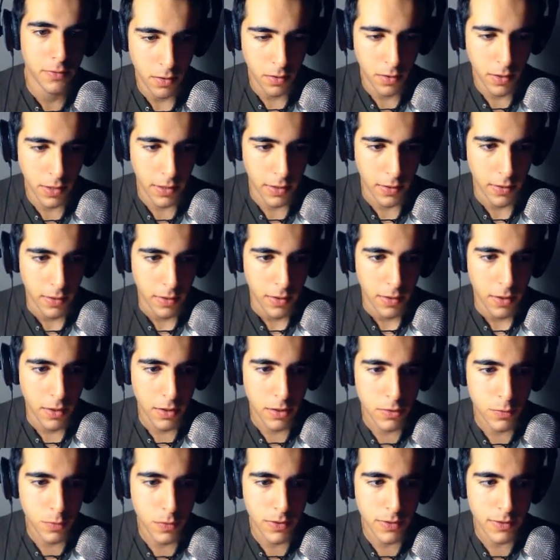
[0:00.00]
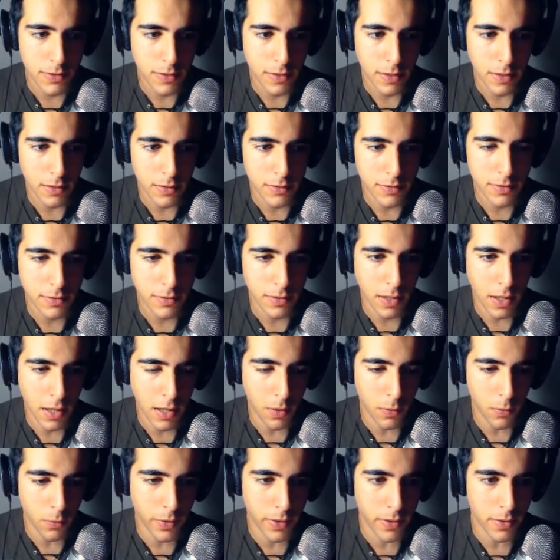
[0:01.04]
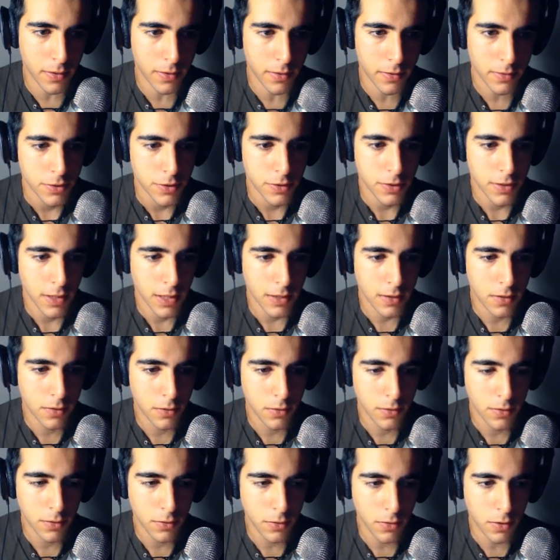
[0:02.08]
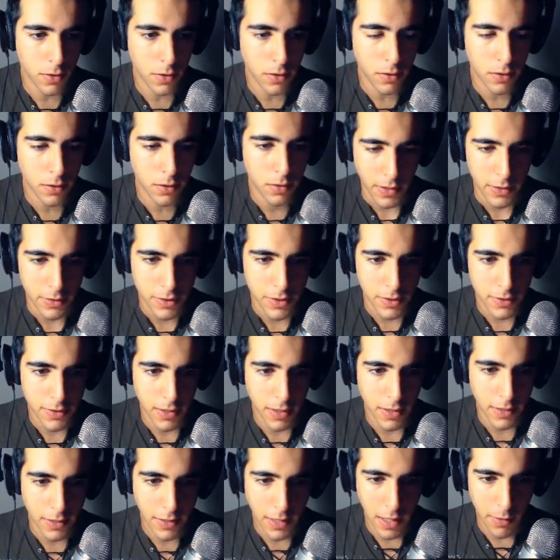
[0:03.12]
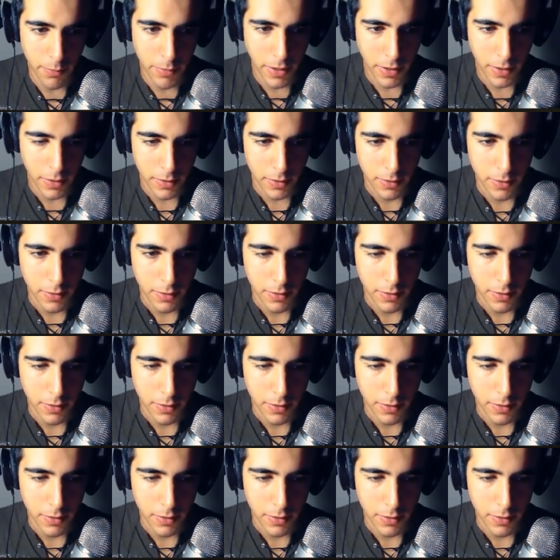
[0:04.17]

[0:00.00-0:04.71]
Okay, here's when things got weird. She got through the door, and she started coming.